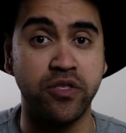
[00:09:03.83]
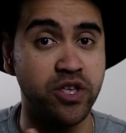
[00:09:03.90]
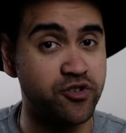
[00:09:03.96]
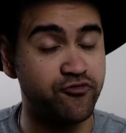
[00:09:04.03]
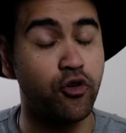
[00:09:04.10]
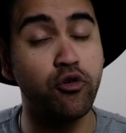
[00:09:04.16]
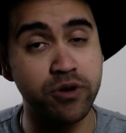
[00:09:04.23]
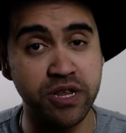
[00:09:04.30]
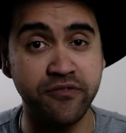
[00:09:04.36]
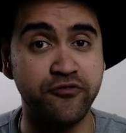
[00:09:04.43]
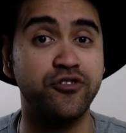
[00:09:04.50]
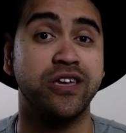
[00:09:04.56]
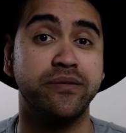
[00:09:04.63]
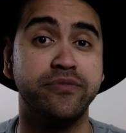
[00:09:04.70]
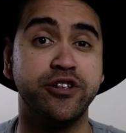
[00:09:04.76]
There's
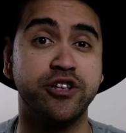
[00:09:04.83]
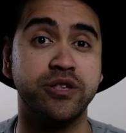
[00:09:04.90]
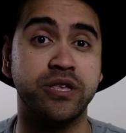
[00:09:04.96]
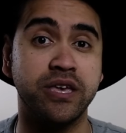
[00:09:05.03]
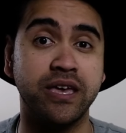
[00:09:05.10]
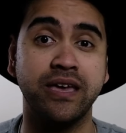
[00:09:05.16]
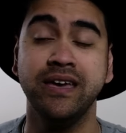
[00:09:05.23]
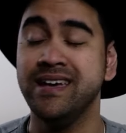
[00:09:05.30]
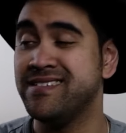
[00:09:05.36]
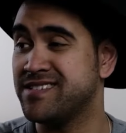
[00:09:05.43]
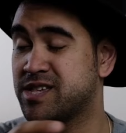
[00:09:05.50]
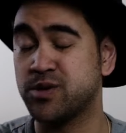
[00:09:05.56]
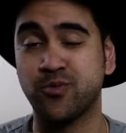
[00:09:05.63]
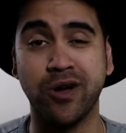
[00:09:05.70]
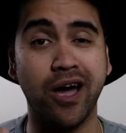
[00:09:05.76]
royalty-free images here.
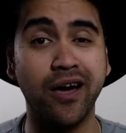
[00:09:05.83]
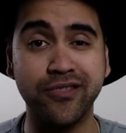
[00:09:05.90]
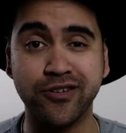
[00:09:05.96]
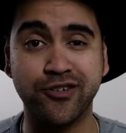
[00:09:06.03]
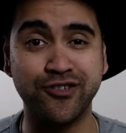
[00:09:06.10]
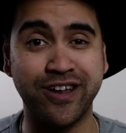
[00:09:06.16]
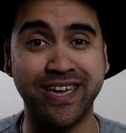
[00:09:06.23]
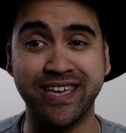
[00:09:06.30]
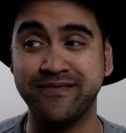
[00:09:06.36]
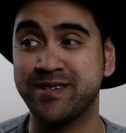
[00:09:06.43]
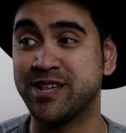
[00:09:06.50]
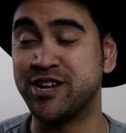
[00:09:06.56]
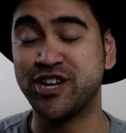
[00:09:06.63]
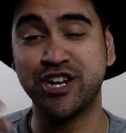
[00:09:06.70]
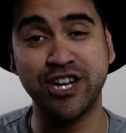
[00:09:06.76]
This is where other creators
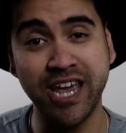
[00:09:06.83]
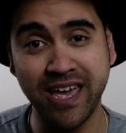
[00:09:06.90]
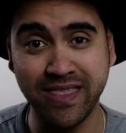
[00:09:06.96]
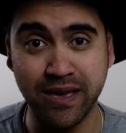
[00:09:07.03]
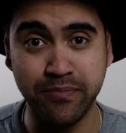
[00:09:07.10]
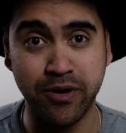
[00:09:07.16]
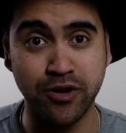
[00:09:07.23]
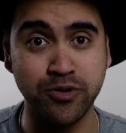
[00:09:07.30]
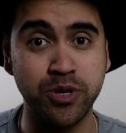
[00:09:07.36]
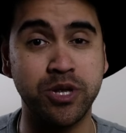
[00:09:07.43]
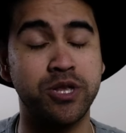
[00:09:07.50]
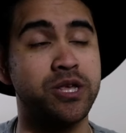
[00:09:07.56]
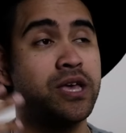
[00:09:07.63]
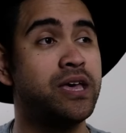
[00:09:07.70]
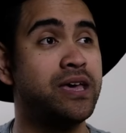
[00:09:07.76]
can share their
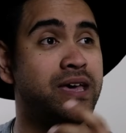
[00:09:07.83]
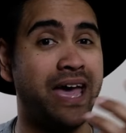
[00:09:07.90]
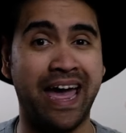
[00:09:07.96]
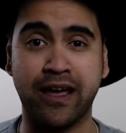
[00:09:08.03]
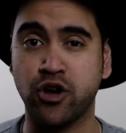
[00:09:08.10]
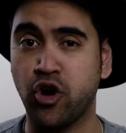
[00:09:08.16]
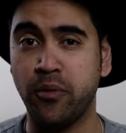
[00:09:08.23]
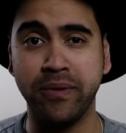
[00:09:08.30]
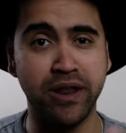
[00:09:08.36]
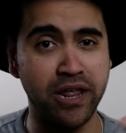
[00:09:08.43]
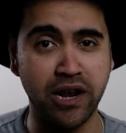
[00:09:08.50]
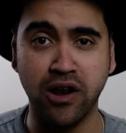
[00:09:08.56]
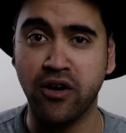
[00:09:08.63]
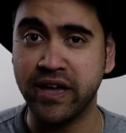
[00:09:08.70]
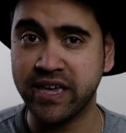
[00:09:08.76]
posts and comment
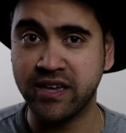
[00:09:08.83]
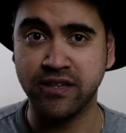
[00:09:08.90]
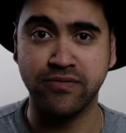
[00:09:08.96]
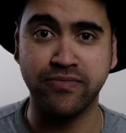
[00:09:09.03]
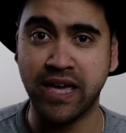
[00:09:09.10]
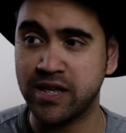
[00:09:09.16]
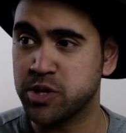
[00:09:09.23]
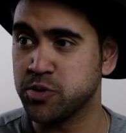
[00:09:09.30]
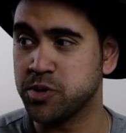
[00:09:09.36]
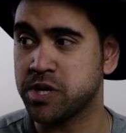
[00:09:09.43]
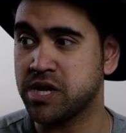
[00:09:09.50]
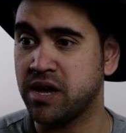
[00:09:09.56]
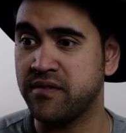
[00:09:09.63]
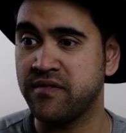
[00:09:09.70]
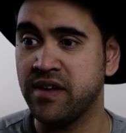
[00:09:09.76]
and like and that sort of
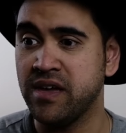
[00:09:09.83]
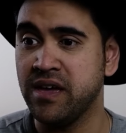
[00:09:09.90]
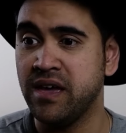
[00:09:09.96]
stuff.